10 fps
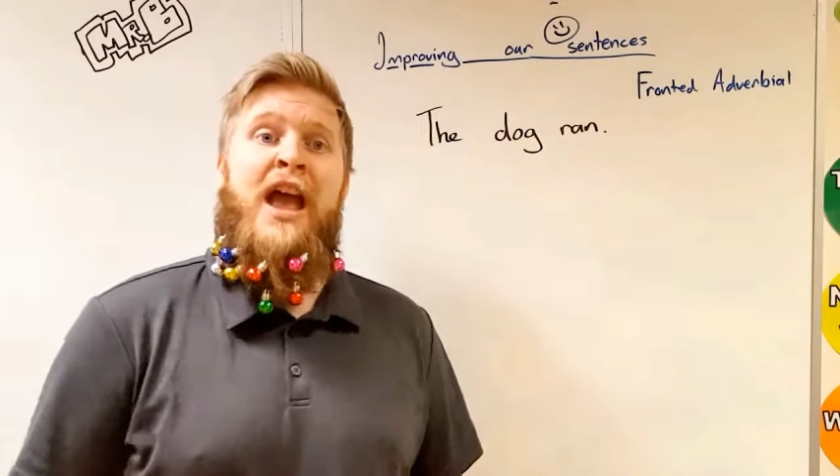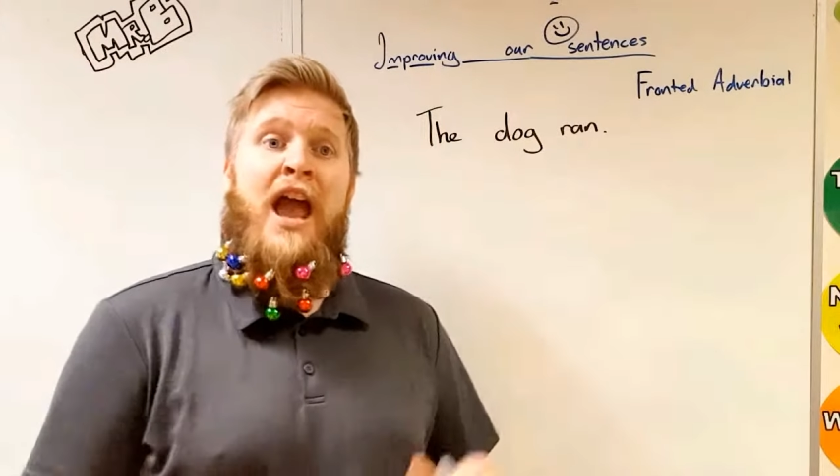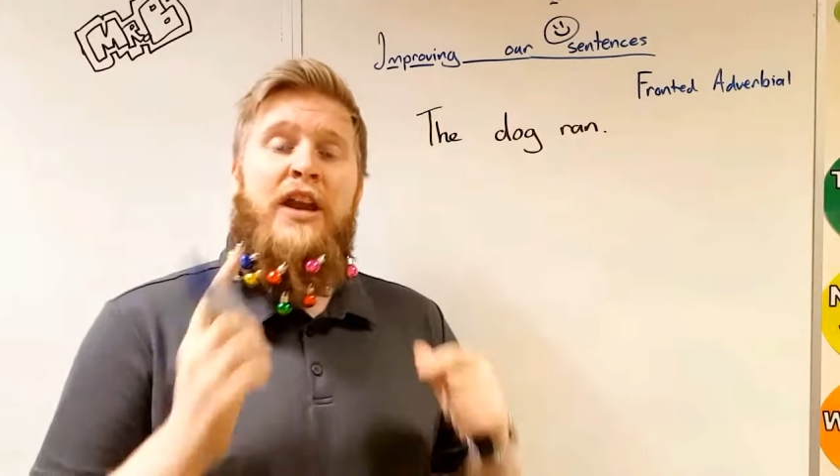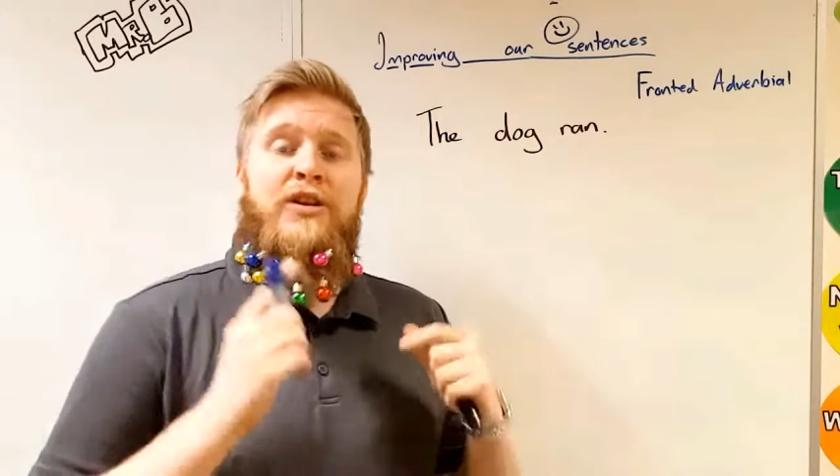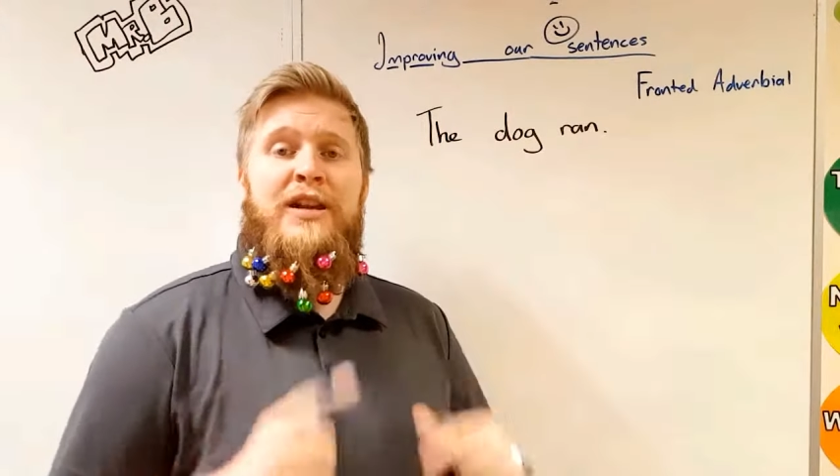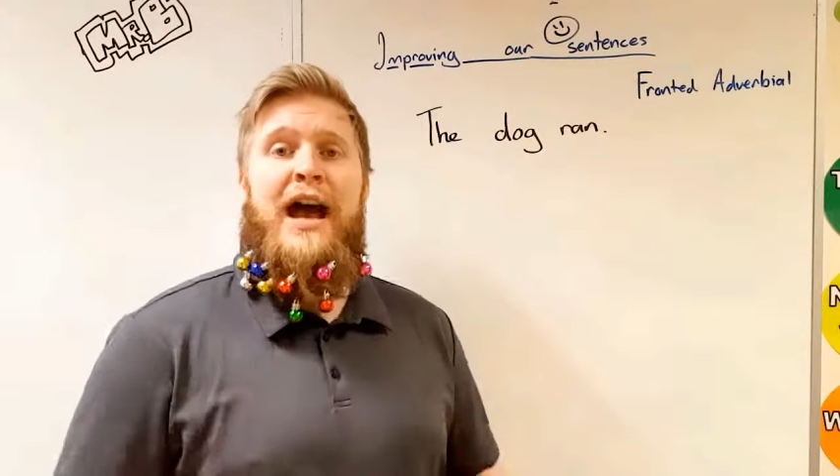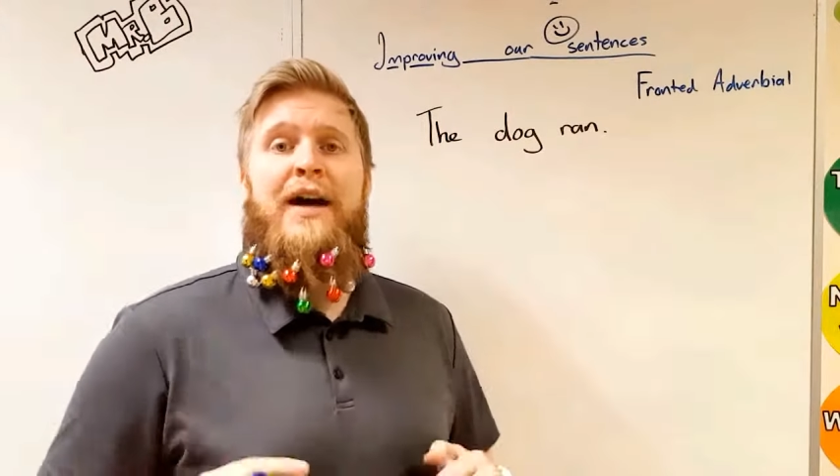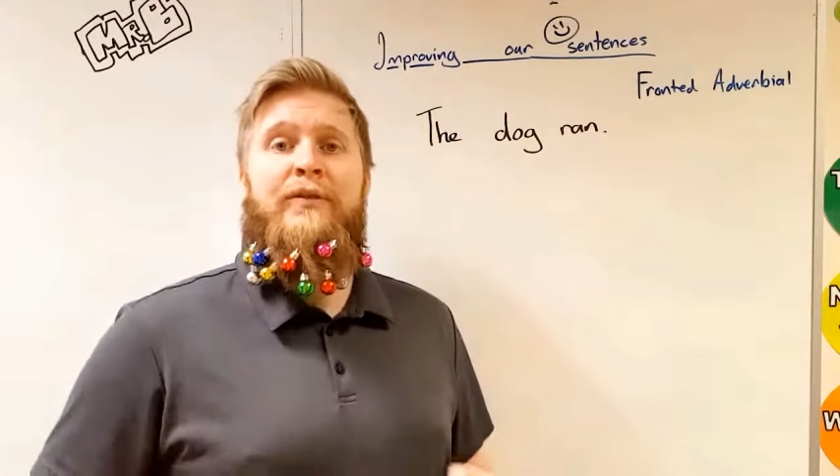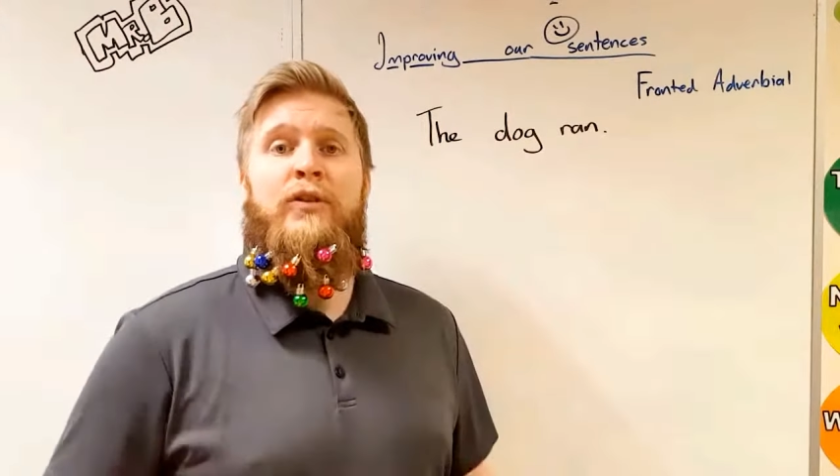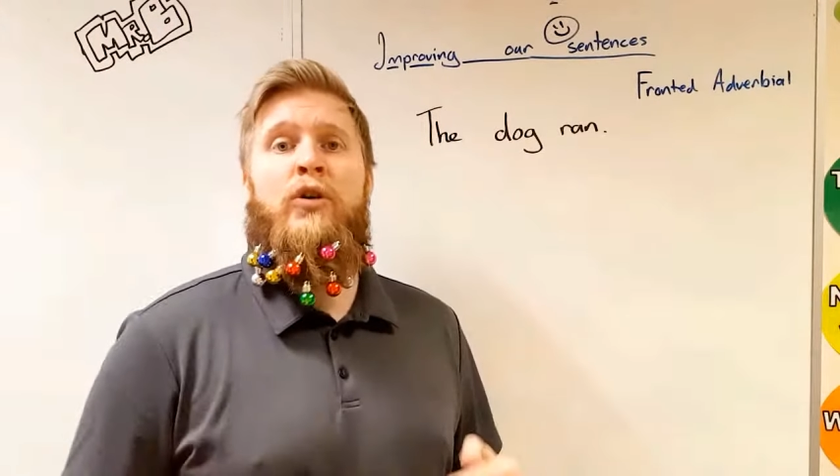and you can
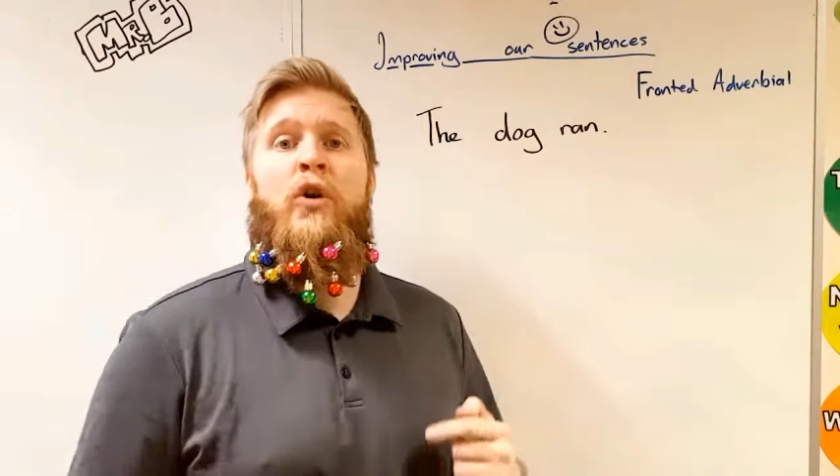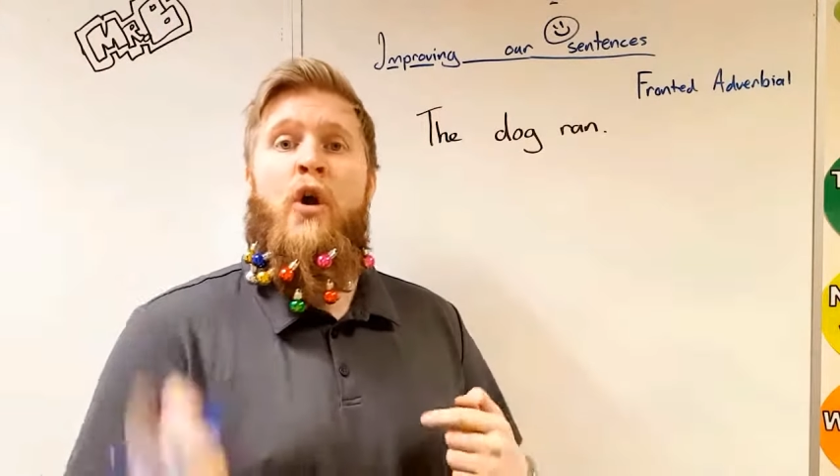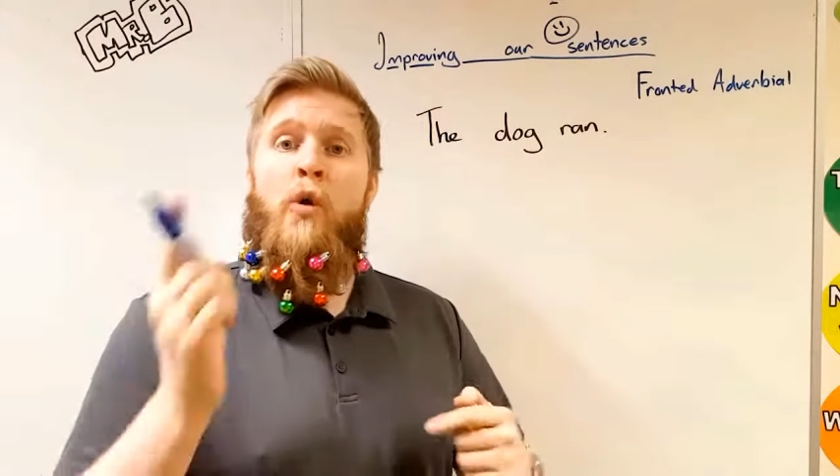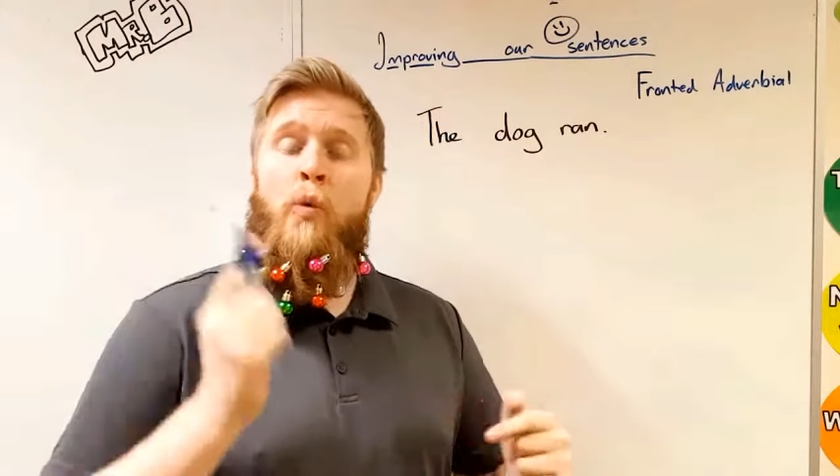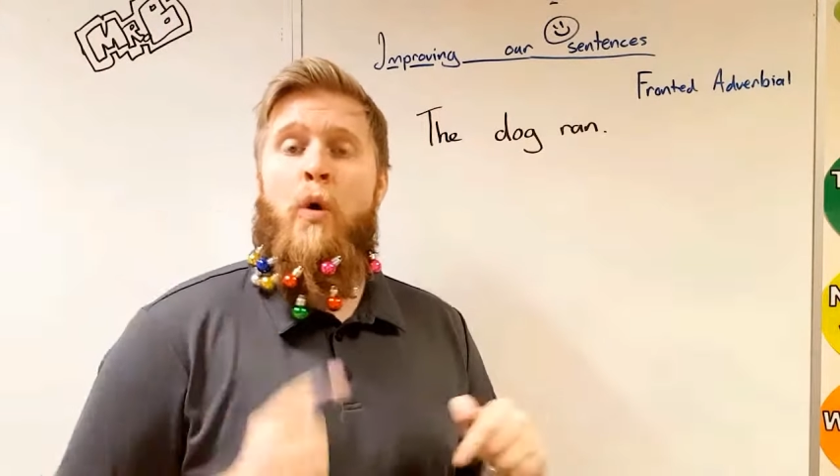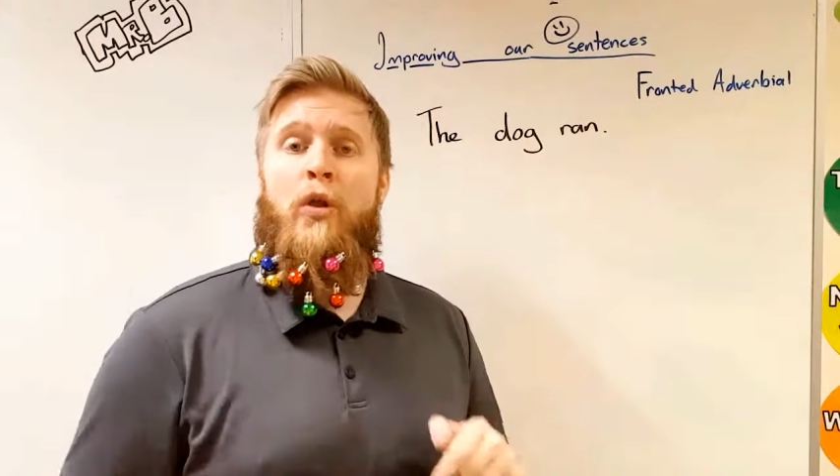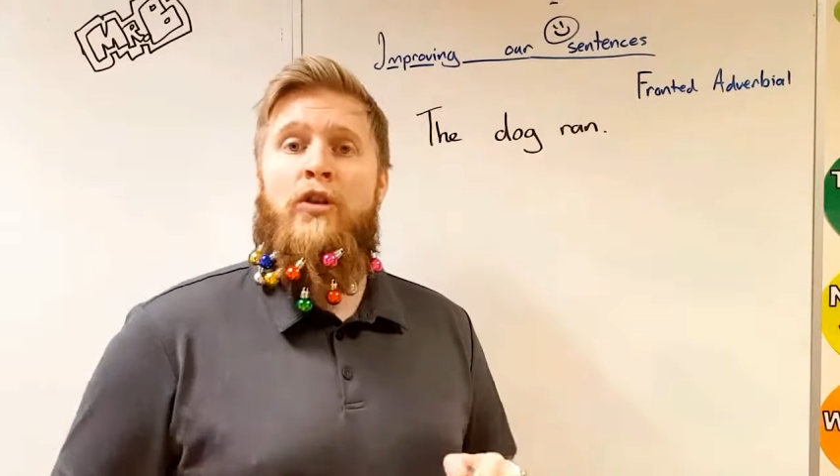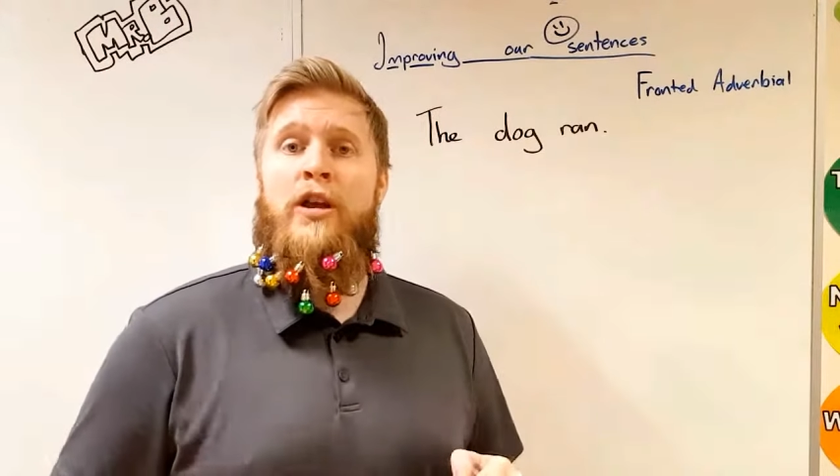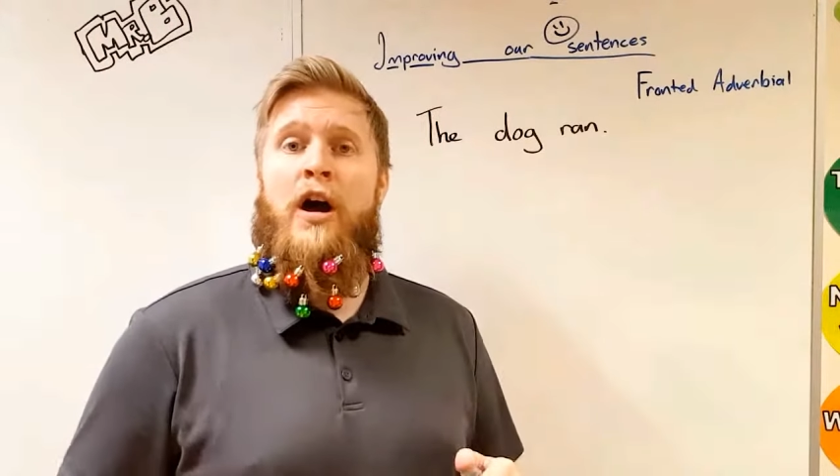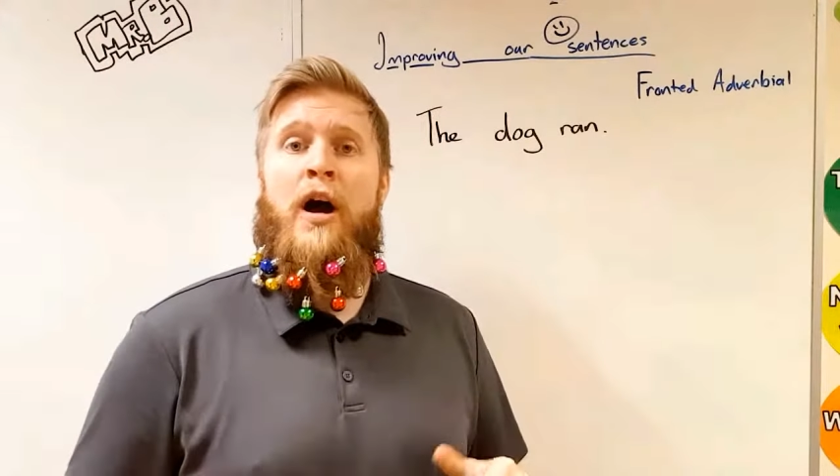have a look what
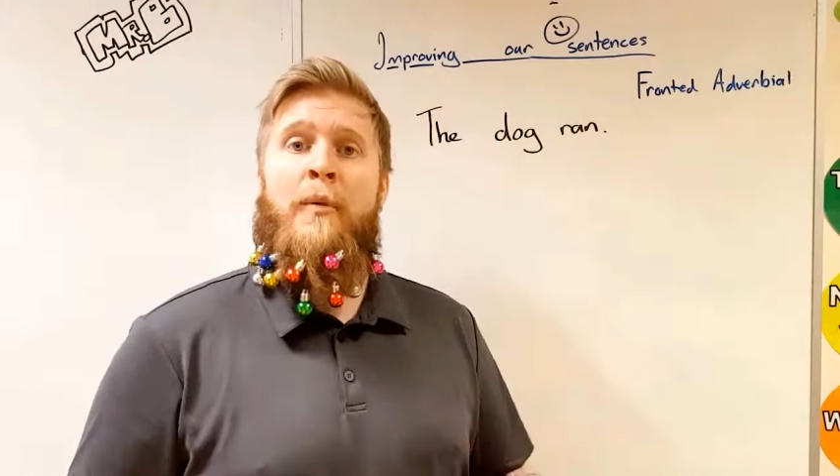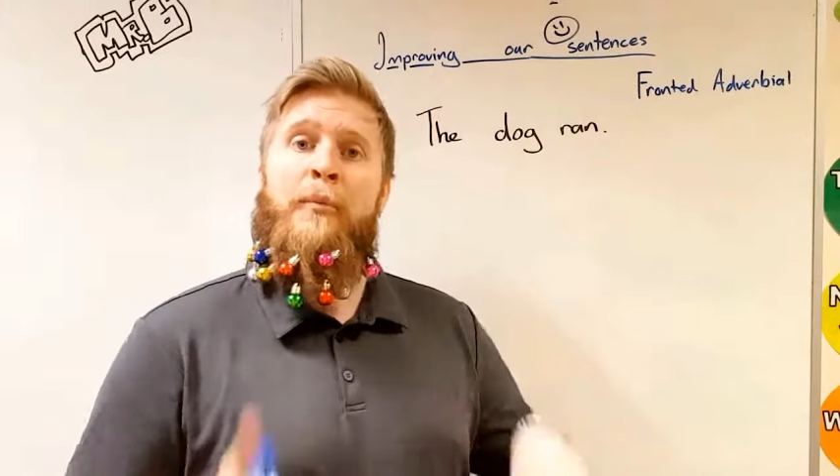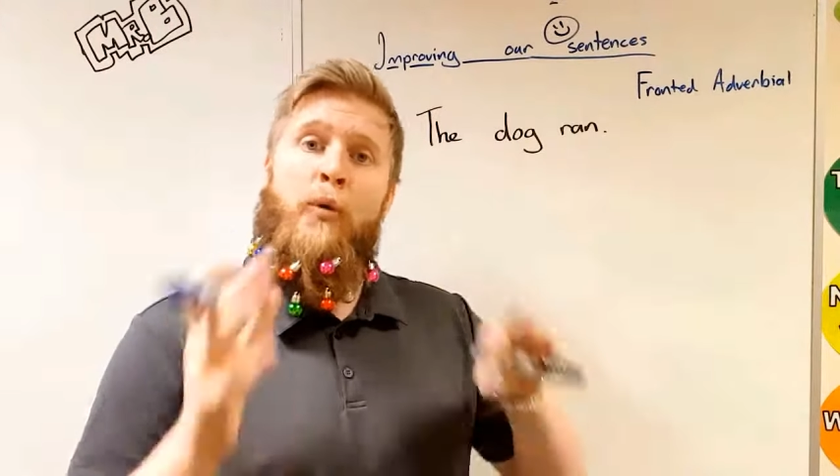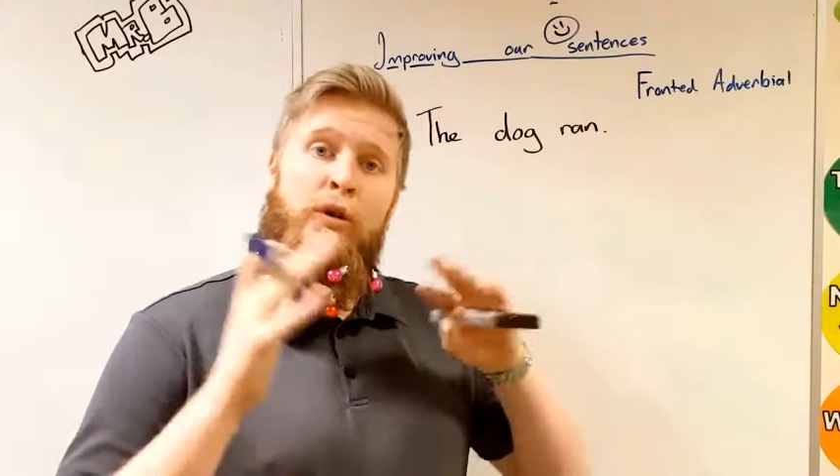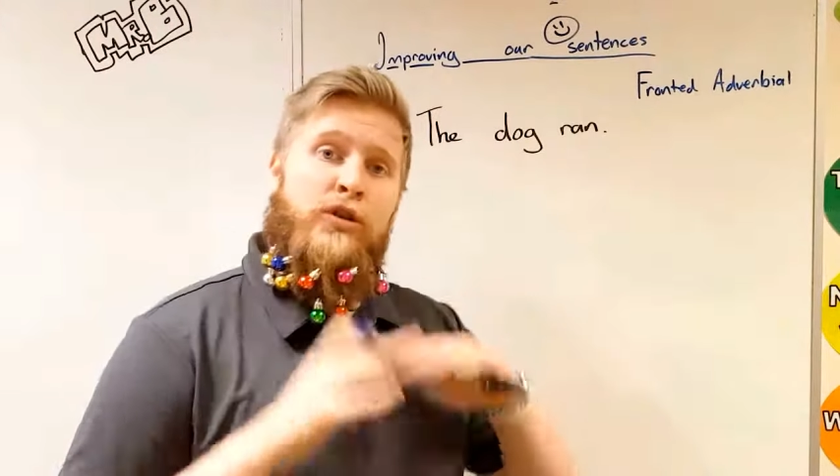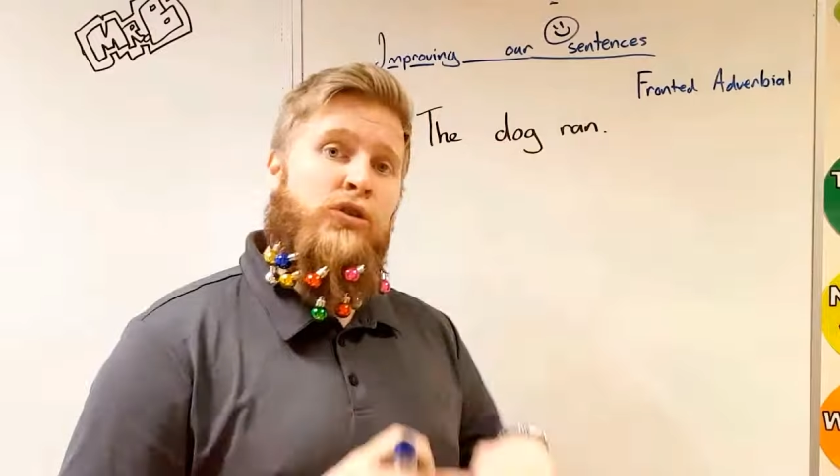they are. But we're just